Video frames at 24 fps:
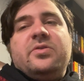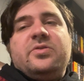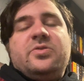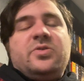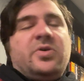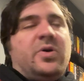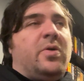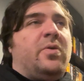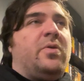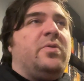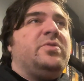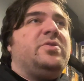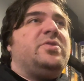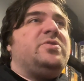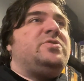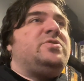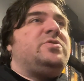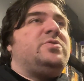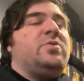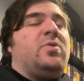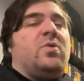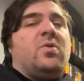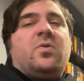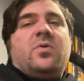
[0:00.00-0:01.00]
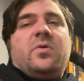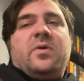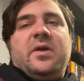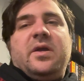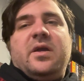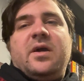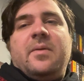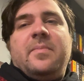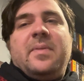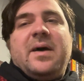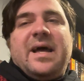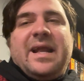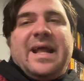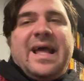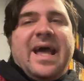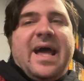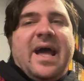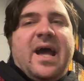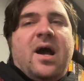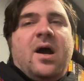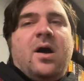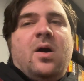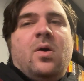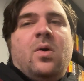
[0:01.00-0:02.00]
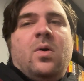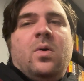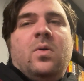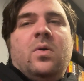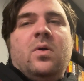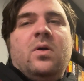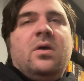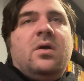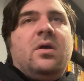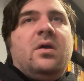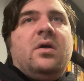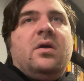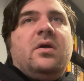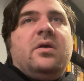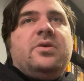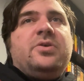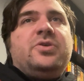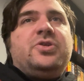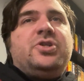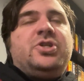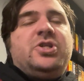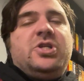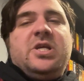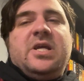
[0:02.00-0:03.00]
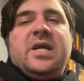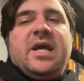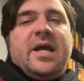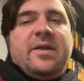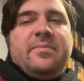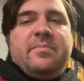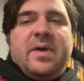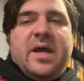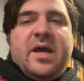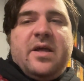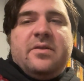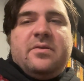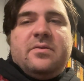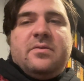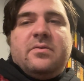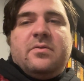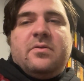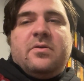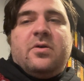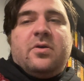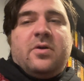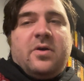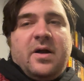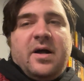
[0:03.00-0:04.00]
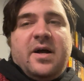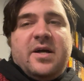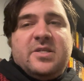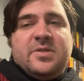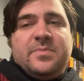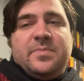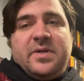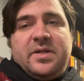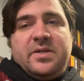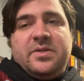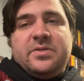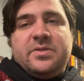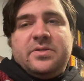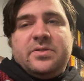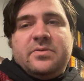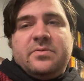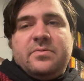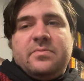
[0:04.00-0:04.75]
told the story about how she had met her husband,